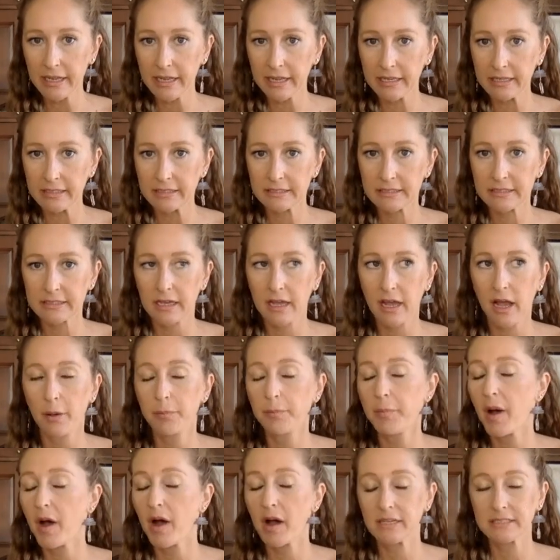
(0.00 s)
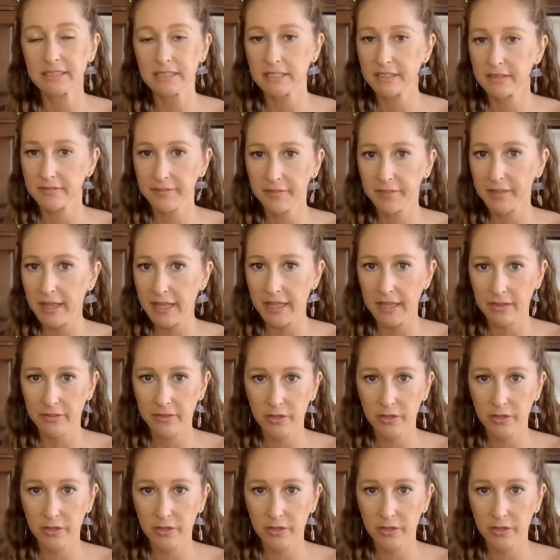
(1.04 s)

is a positive thing.